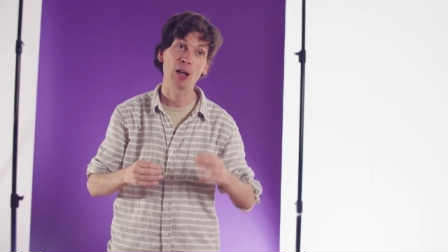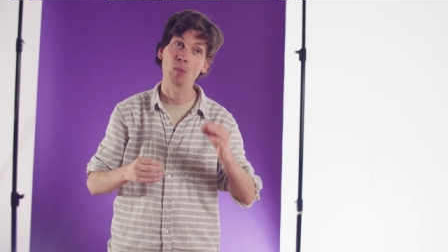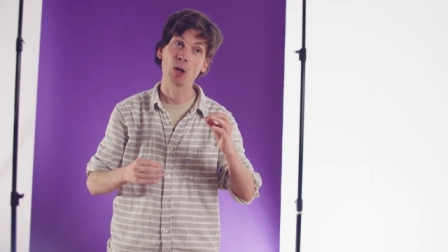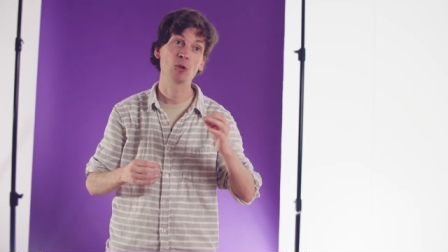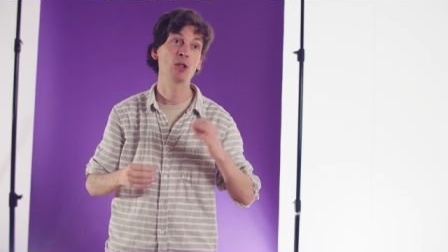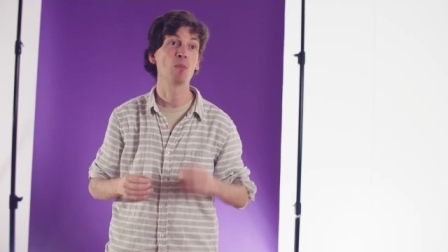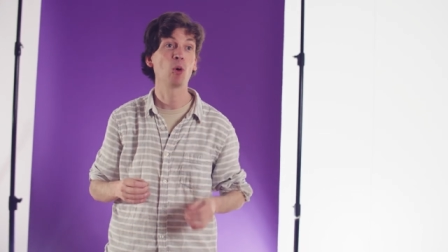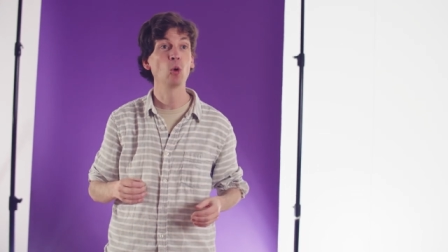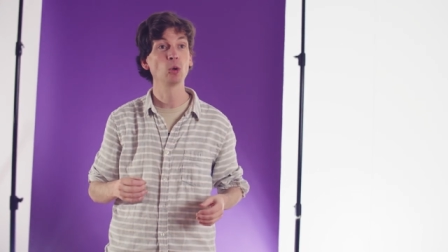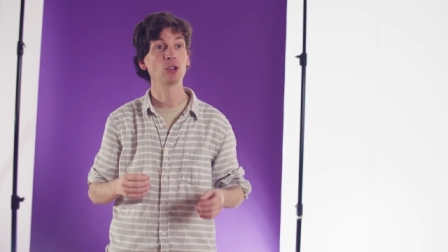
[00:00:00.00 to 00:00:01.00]
and most
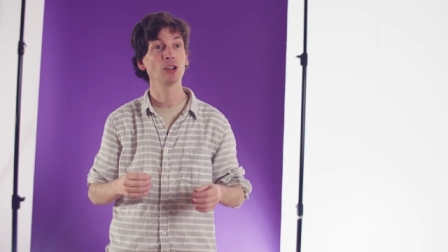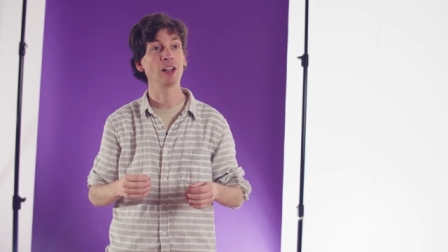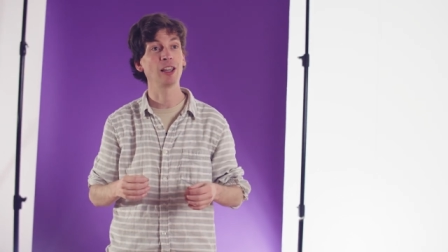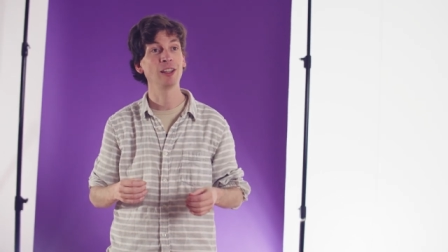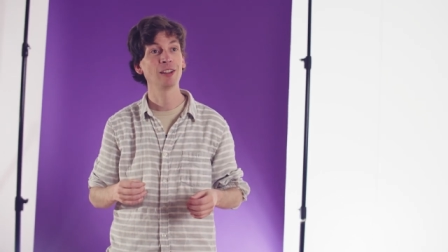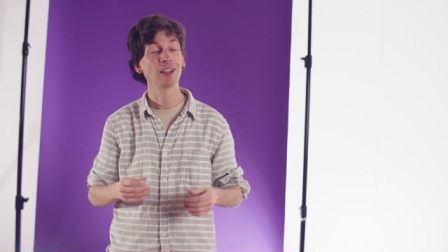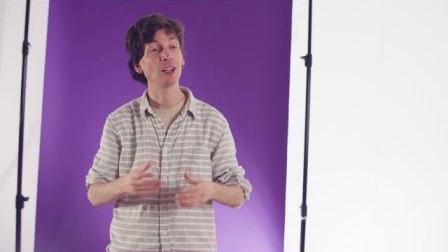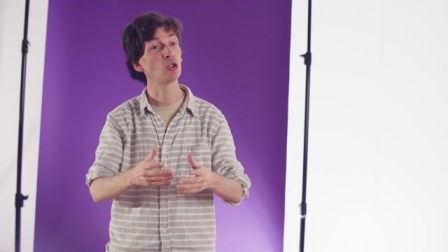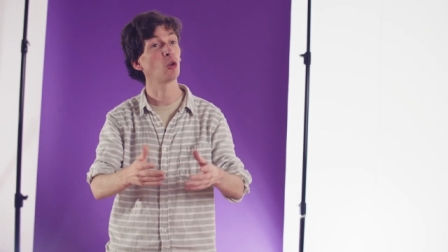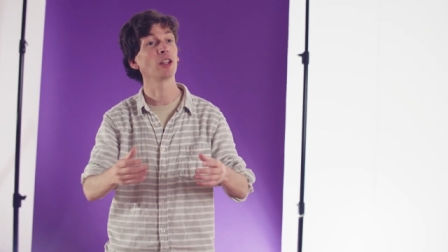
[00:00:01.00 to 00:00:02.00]
importantly,
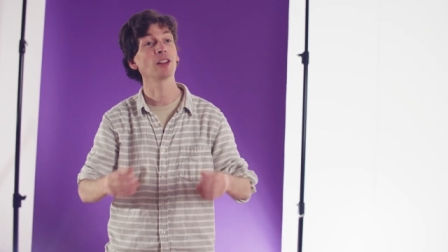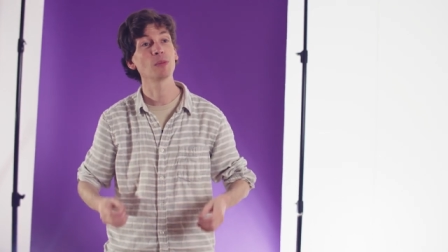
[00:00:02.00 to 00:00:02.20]
enjoying